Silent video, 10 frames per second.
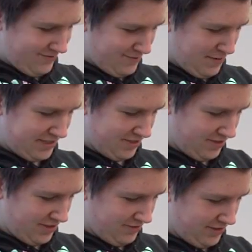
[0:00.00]
a
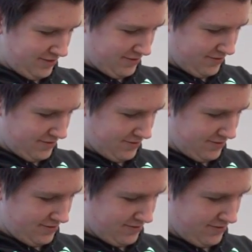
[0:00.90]
slight
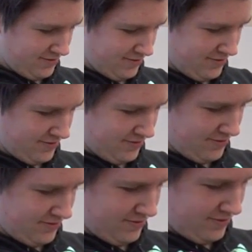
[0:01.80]
deviation between
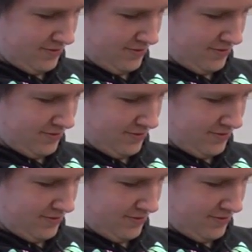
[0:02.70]
the